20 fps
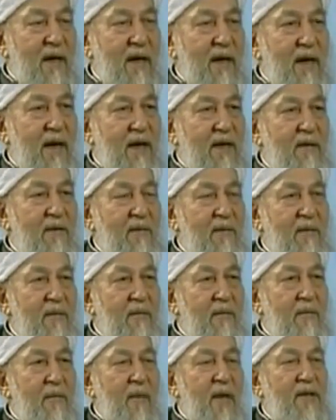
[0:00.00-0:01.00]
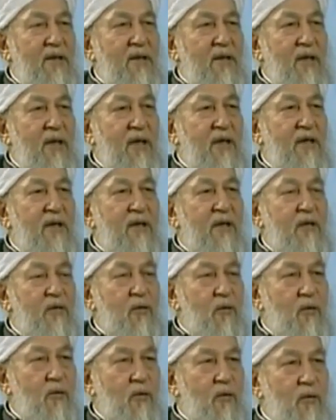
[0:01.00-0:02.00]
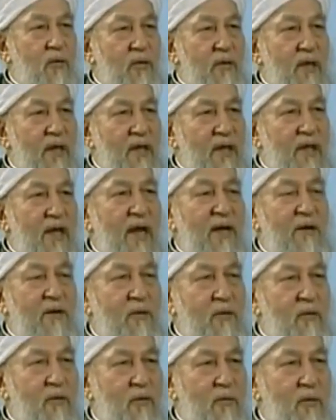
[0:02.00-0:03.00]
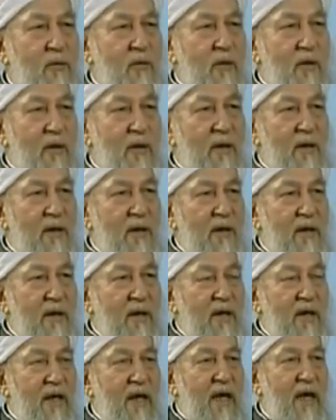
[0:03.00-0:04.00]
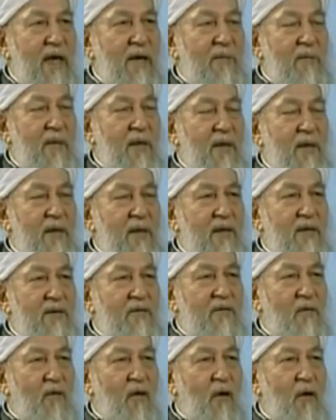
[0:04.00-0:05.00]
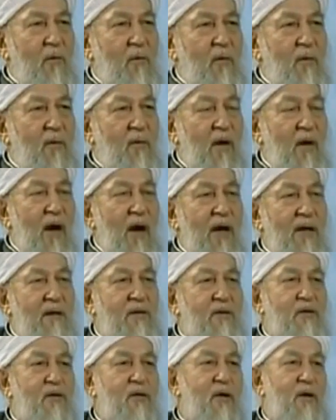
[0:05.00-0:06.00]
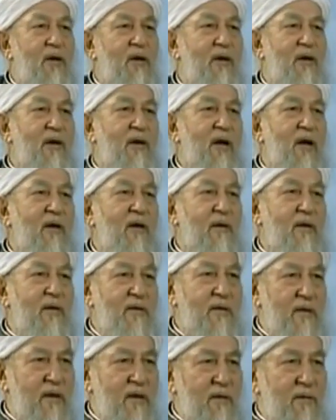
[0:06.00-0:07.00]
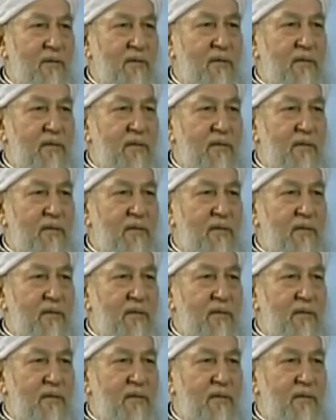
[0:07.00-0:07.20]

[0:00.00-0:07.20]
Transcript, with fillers: And much greater tur than that tur came in the form of Ahazur Wasallam.